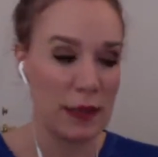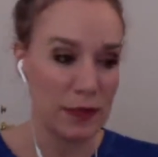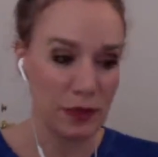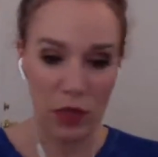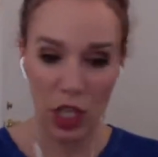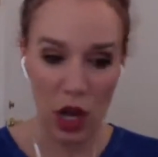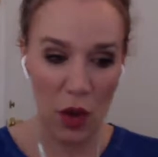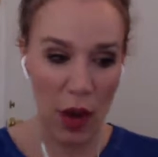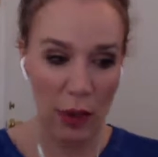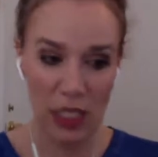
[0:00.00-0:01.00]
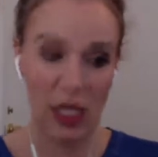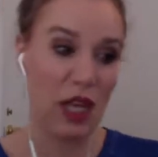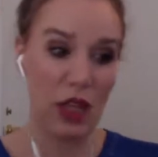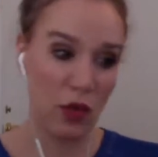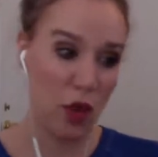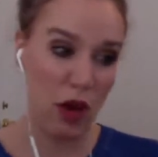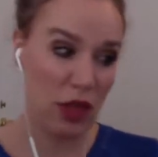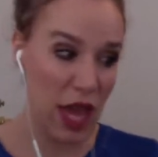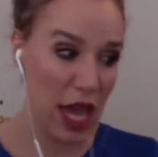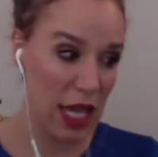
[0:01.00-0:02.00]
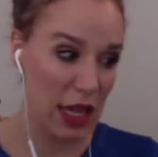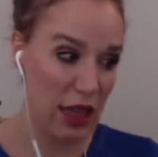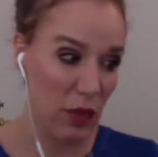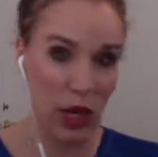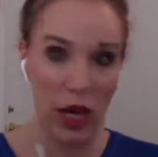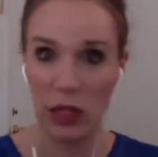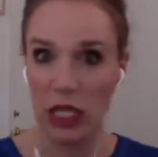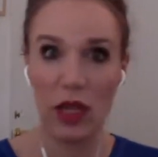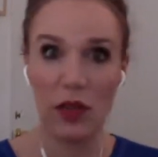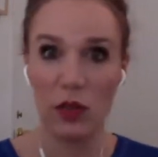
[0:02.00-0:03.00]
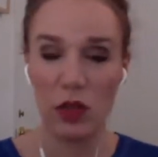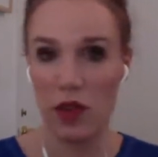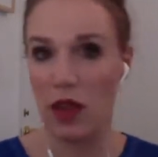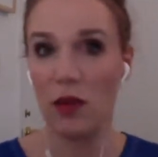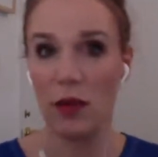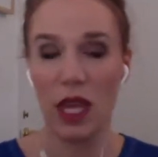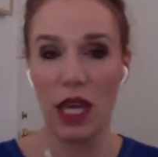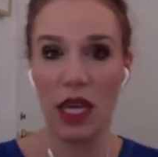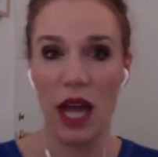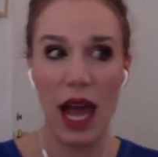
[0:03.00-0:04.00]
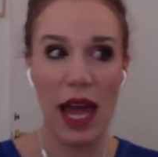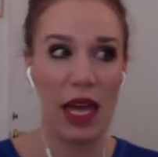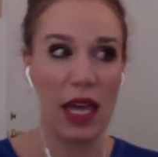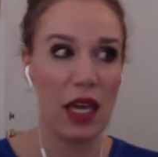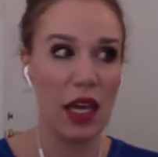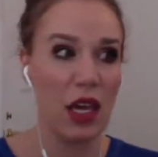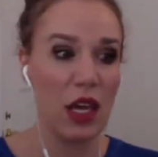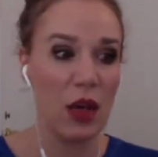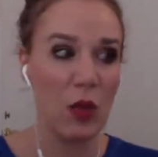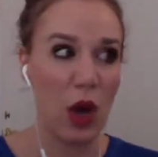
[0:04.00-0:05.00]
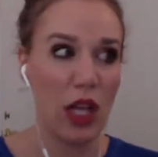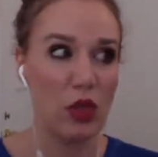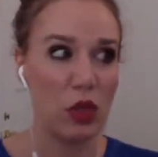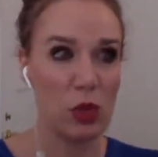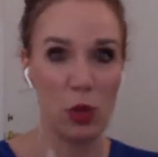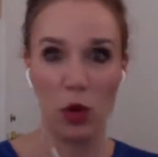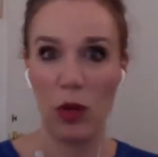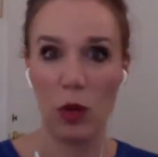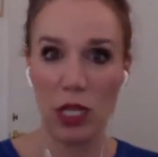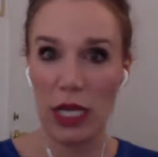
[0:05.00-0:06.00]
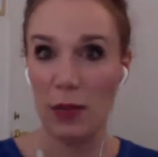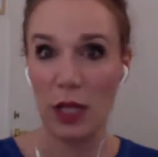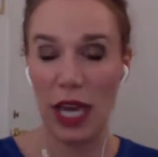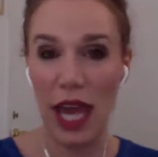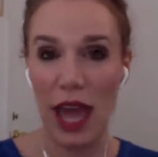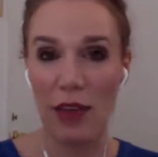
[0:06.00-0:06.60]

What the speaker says: you know, I was studying the wrong thing and that what I really loved was film and that I wanted to explore it more deeply.